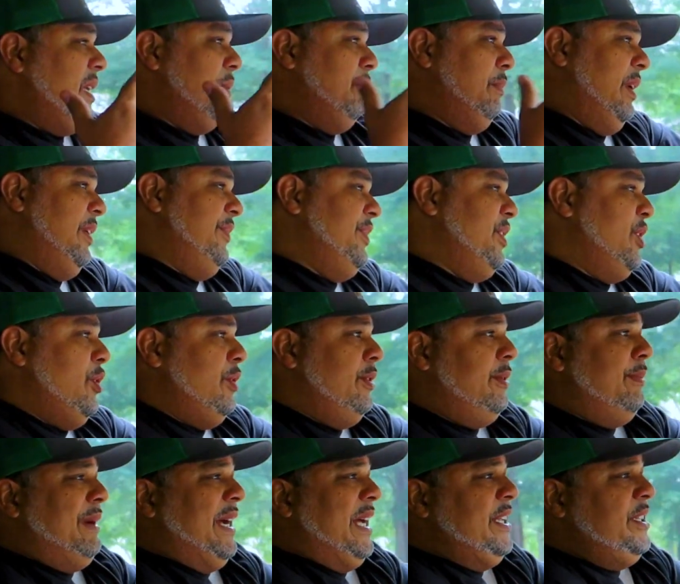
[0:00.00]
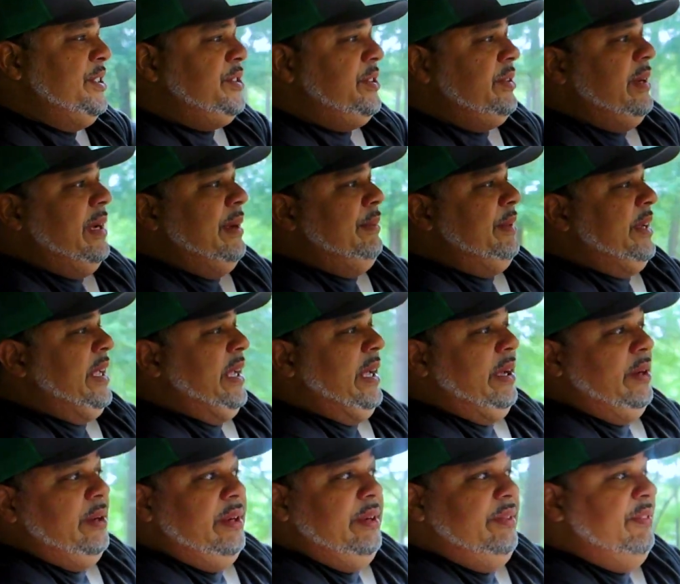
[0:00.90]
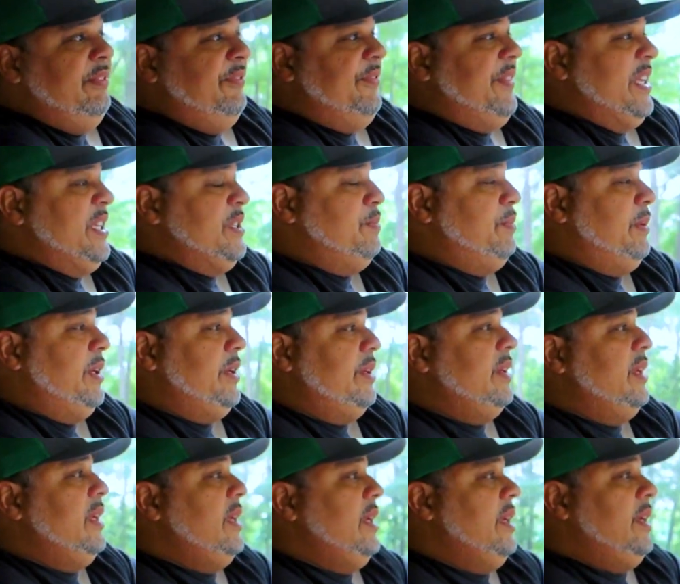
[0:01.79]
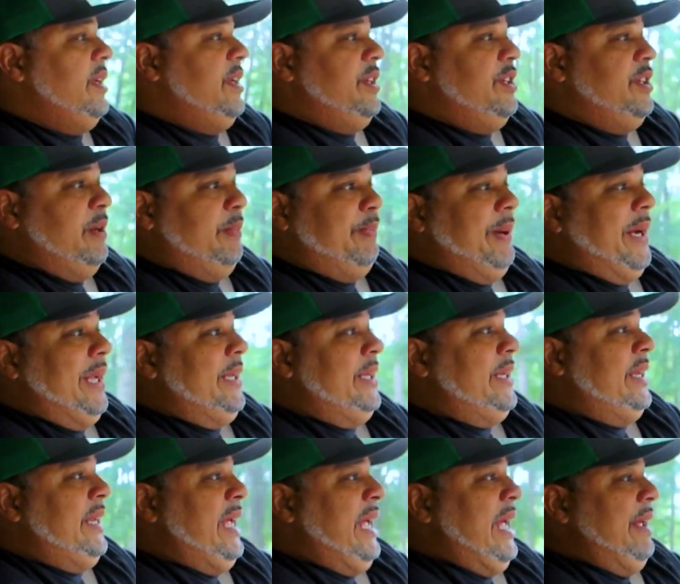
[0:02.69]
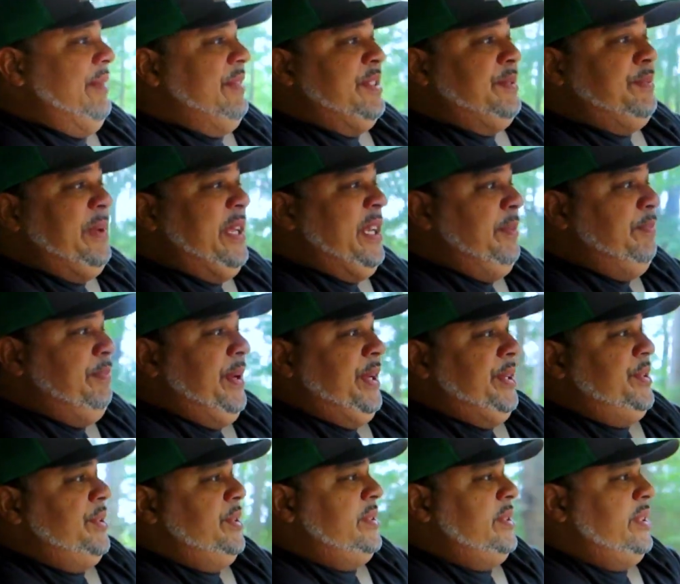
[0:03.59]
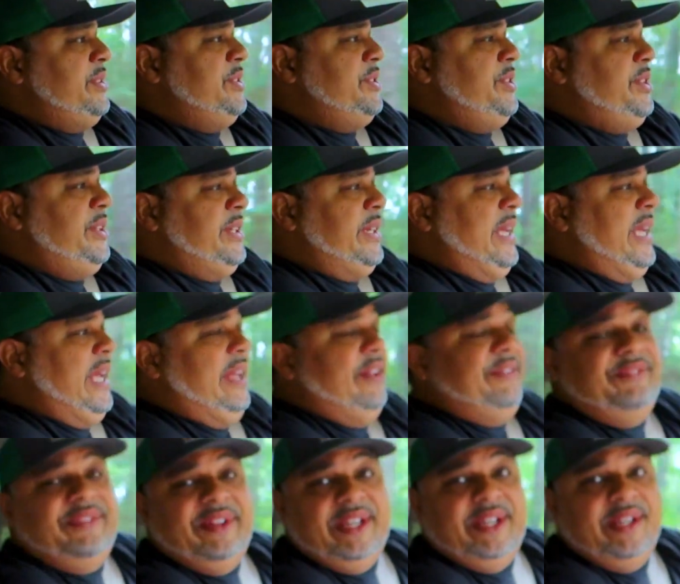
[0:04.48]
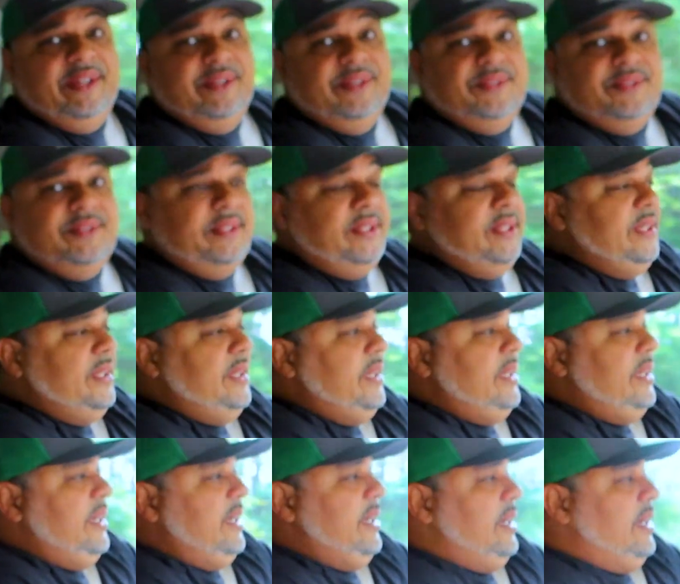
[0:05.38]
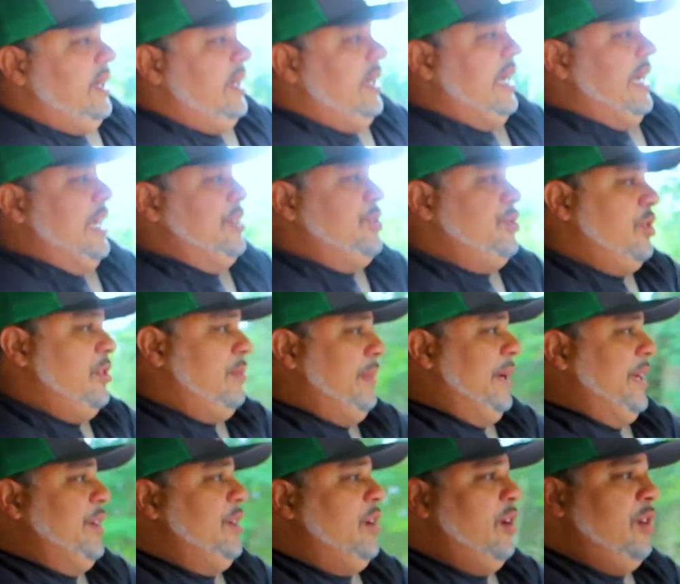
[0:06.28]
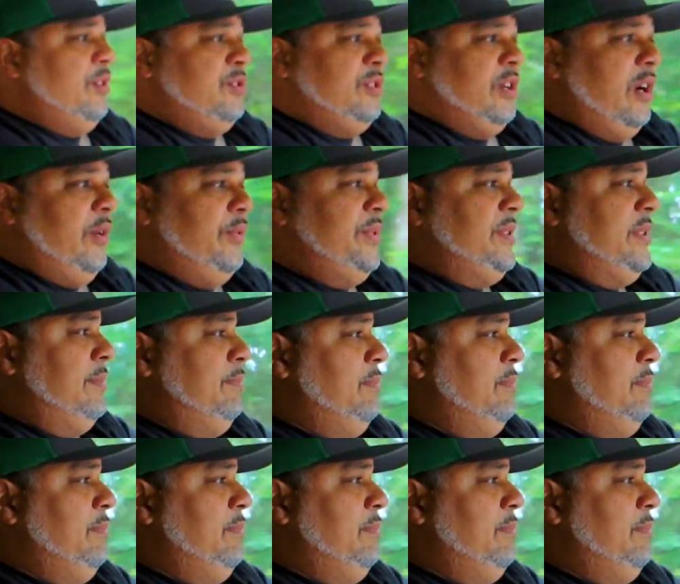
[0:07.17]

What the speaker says: but if you go into my Instagram account or even Facebook, you're probably gonna have as many pictures as you're gonna have videos. I show my dogs always